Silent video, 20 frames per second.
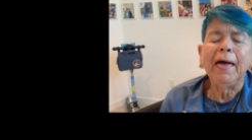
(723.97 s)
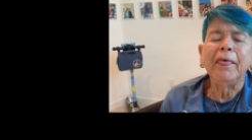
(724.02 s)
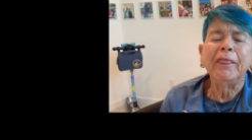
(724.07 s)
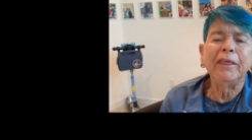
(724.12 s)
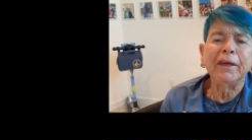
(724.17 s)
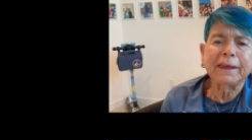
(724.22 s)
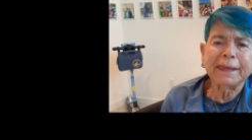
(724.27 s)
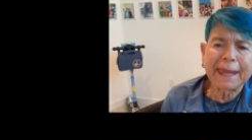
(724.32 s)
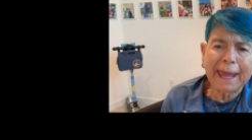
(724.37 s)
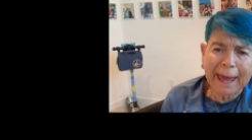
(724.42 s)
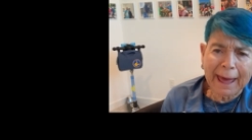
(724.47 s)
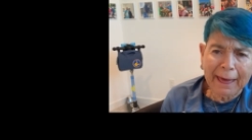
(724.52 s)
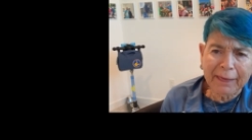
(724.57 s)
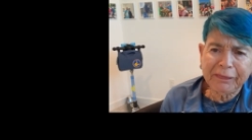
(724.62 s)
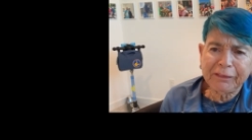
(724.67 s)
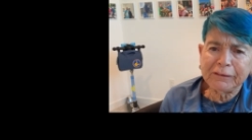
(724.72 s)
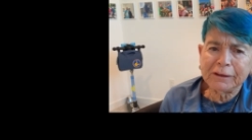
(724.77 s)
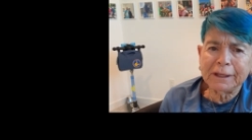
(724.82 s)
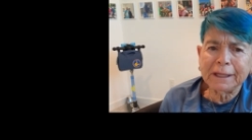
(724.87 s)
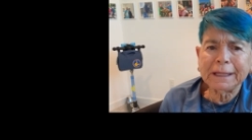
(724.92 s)
The
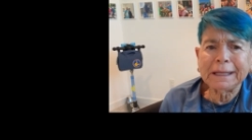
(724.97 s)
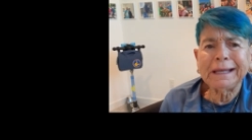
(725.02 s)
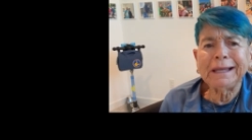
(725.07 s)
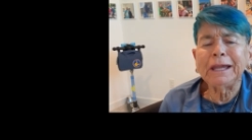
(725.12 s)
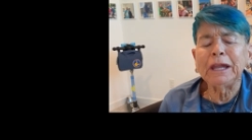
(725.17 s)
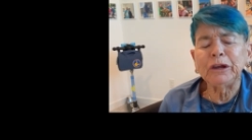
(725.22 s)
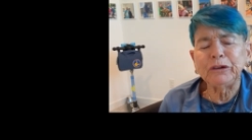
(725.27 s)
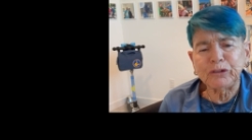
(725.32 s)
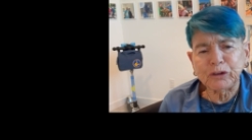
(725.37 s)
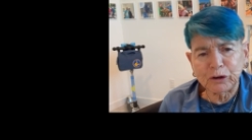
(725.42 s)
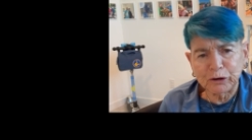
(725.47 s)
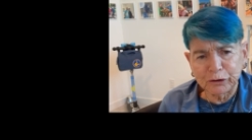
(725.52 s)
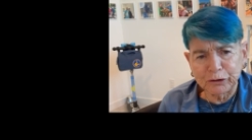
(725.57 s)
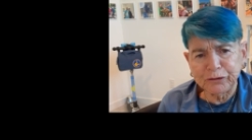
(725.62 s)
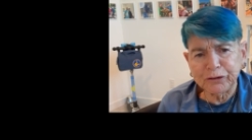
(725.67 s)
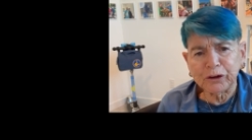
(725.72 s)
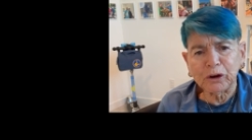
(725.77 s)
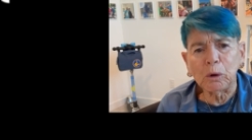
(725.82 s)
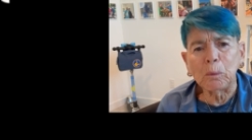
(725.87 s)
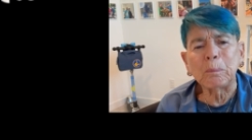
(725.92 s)
Catholic
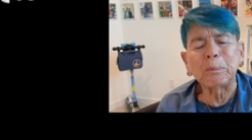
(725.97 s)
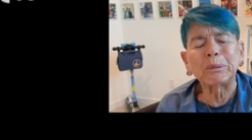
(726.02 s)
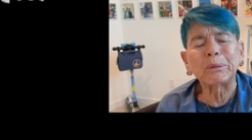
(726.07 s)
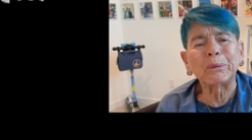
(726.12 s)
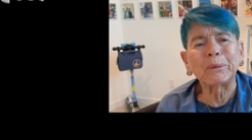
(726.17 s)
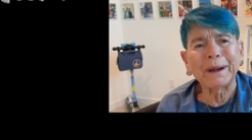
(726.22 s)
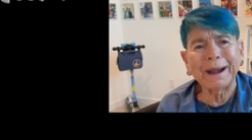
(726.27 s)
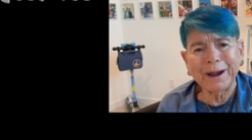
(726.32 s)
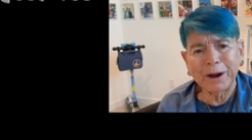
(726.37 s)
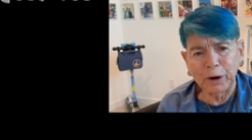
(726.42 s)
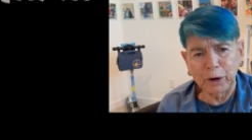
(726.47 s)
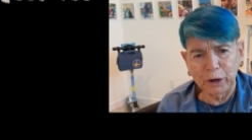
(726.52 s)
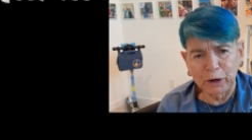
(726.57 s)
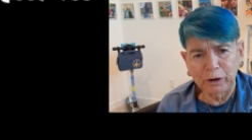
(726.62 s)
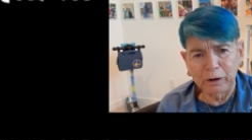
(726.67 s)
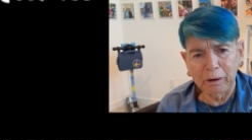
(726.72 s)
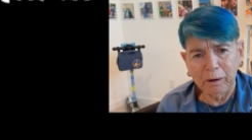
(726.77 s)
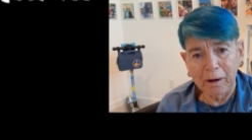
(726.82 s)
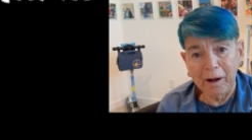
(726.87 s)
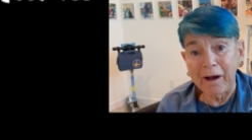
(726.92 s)
liturgical
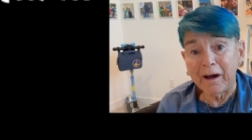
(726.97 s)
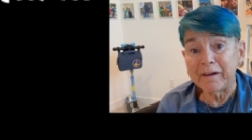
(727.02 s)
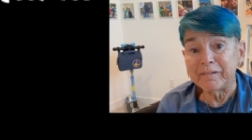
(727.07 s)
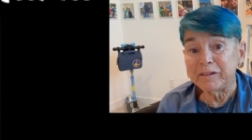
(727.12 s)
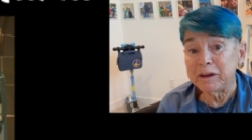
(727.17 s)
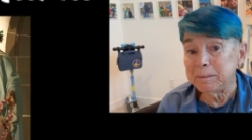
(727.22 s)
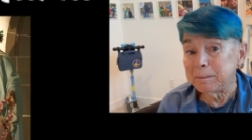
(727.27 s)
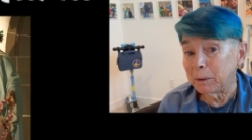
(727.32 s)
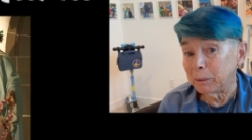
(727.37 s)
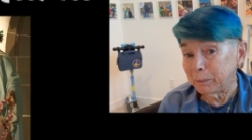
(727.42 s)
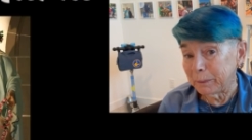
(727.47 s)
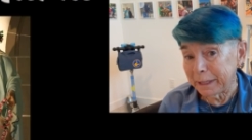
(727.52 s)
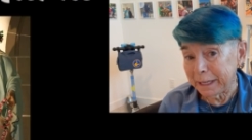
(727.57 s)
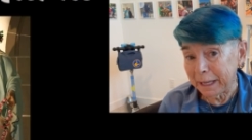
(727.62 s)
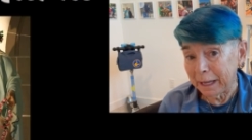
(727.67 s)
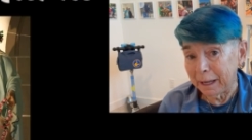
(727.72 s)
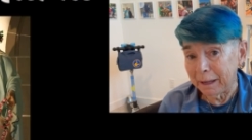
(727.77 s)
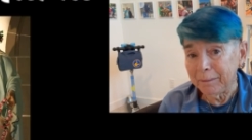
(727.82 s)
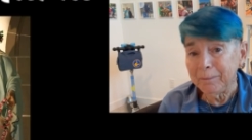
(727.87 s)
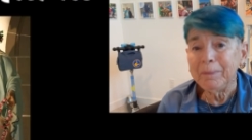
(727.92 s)
prayer, Ave
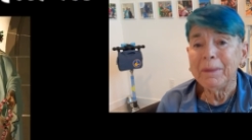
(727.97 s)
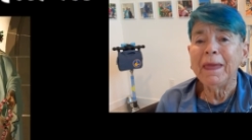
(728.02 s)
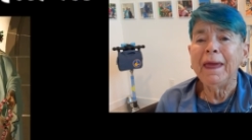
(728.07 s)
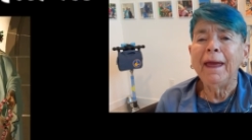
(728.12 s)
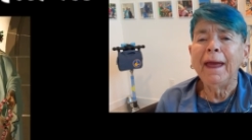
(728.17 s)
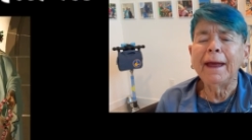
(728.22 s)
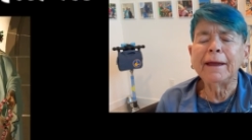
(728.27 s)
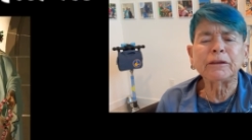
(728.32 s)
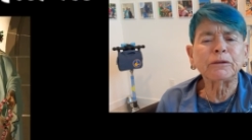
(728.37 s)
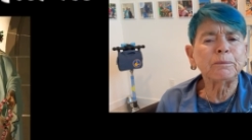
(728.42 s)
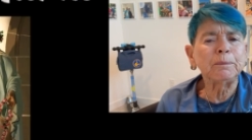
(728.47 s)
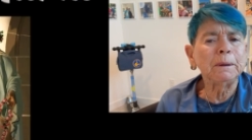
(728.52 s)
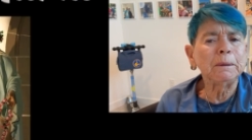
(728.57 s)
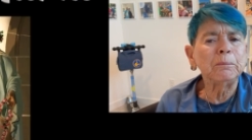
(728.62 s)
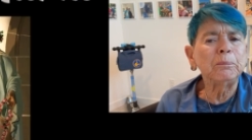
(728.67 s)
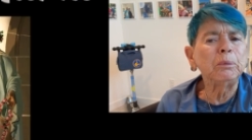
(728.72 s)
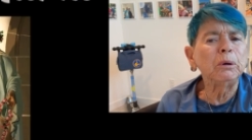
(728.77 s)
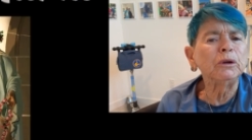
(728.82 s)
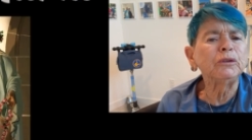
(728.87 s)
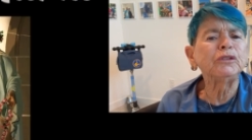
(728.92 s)
Maria, has
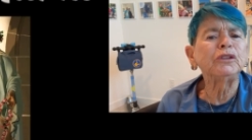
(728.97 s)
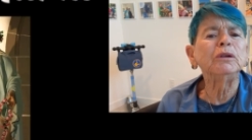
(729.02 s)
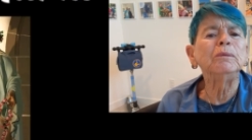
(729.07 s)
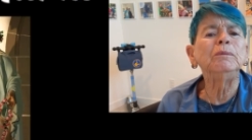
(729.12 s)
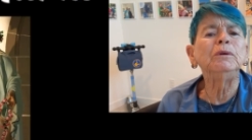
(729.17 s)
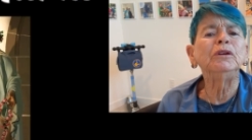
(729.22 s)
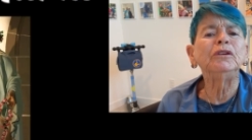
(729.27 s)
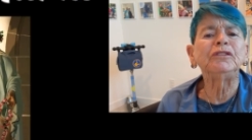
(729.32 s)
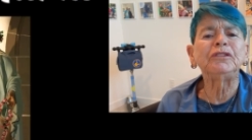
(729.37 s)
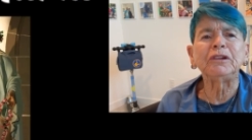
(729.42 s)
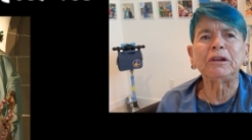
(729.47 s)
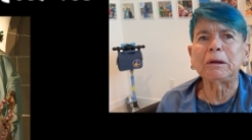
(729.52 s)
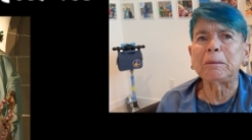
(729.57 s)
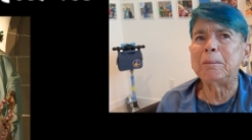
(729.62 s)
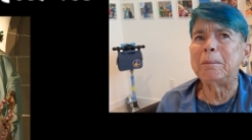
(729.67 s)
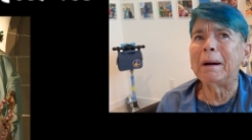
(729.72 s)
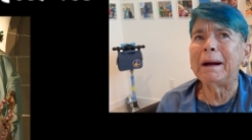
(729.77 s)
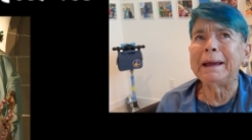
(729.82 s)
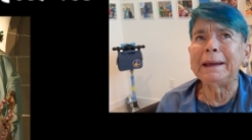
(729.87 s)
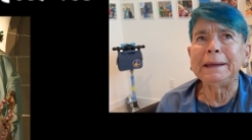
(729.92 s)
been put to music
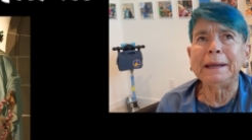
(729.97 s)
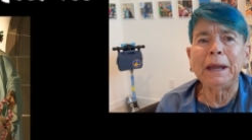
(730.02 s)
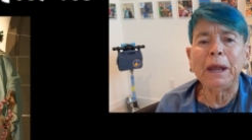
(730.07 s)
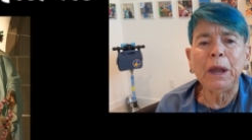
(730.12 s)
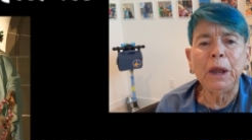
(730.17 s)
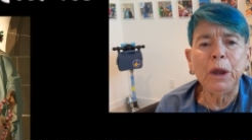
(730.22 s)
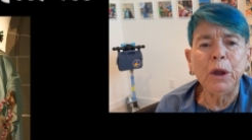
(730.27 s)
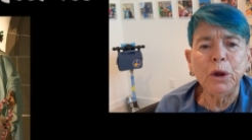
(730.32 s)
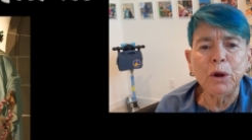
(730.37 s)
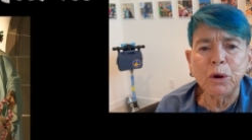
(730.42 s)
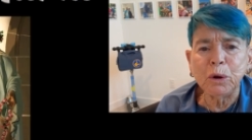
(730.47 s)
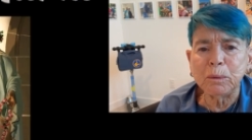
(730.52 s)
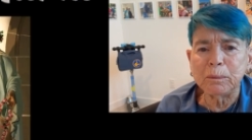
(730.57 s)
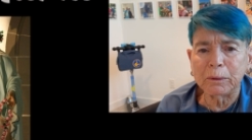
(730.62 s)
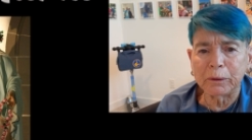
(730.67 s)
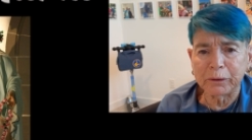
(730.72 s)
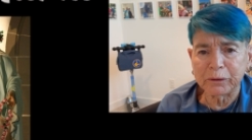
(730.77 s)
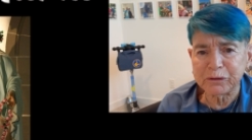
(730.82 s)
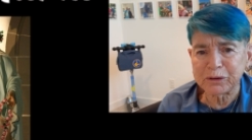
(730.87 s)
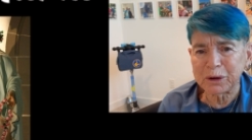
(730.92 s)
by
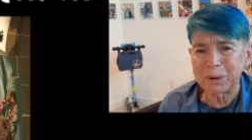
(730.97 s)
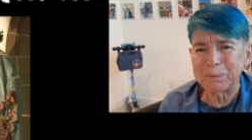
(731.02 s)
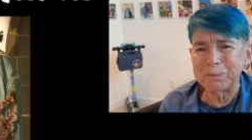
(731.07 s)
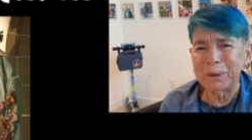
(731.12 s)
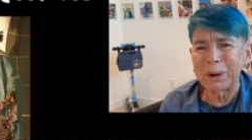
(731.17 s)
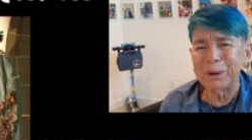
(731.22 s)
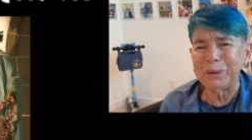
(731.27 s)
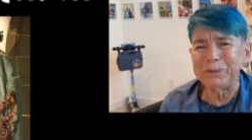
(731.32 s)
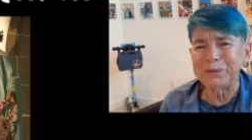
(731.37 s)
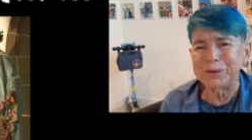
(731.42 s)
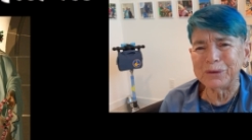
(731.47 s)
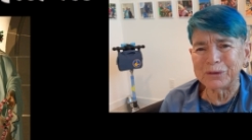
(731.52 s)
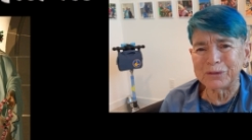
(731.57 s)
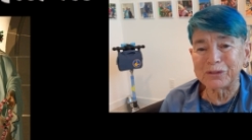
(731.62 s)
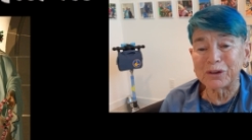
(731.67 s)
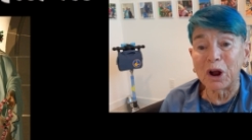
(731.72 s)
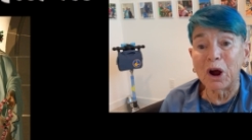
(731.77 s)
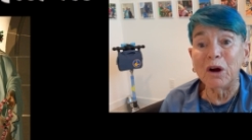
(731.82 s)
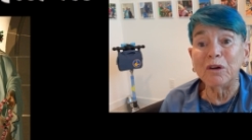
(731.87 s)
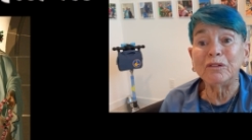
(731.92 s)
numerous composers
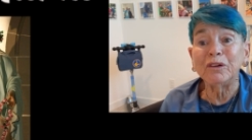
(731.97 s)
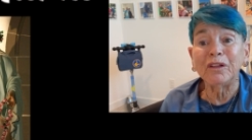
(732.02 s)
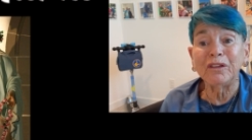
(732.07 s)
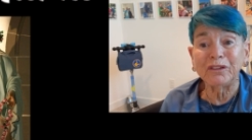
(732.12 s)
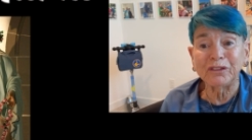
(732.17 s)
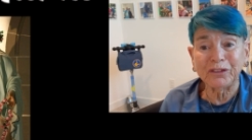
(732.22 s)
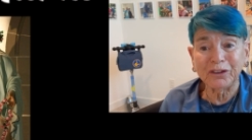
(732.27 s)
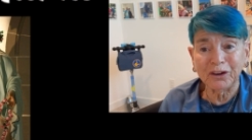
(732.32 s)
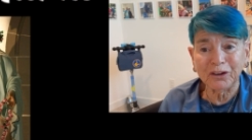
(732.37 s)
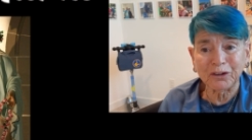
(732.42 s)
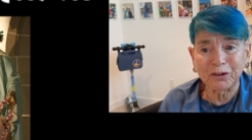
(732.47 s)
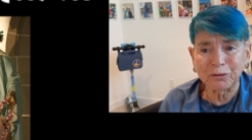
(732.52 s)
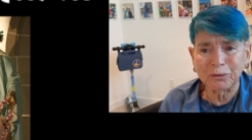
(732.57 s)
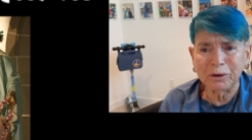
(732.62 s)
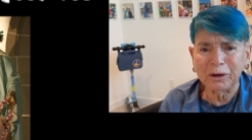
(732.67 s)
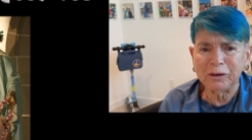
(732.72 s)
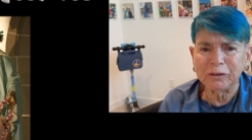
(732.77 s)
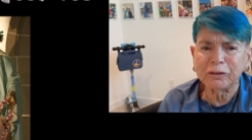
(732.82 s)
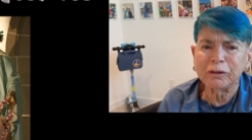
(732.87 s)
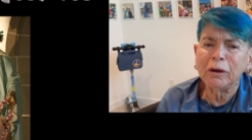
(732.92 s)
over the
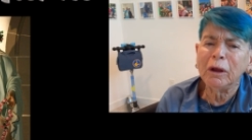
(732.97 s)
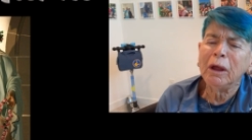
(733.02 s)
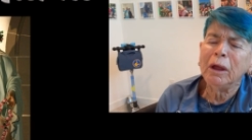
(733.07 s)
centuries.